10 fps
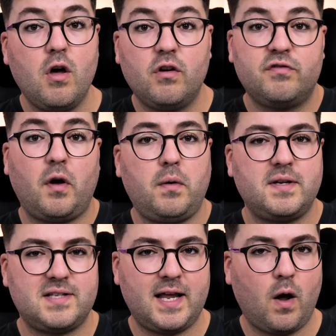
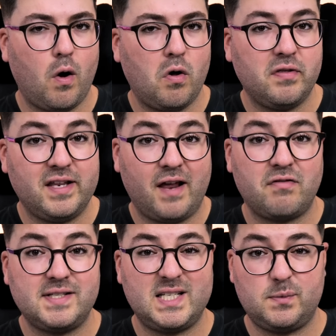focusing on the
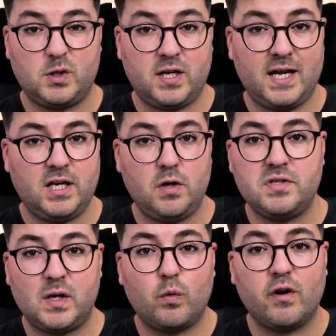differences between
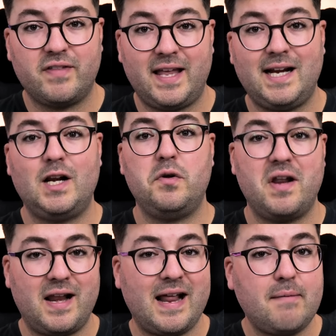using one of the
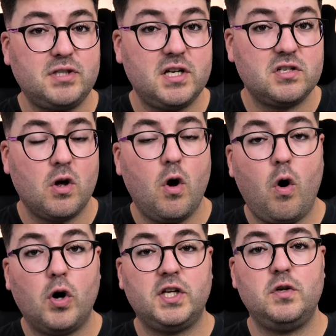included adapters
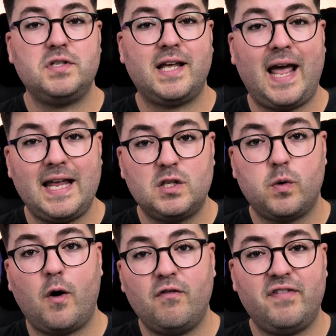or using a
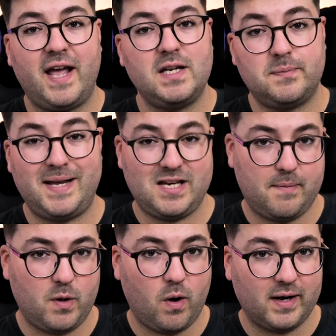
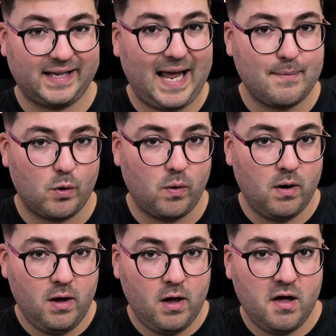12VHPWR cable.
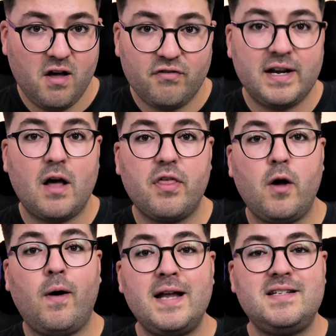For now
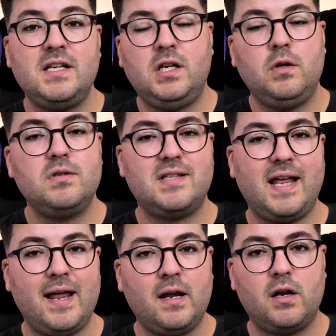though, I did use
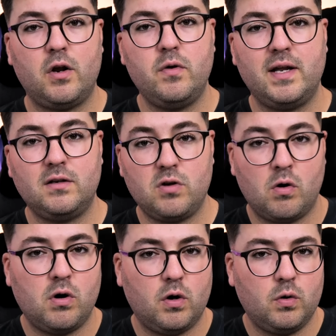the included
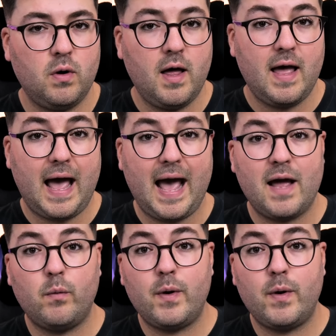dongle, and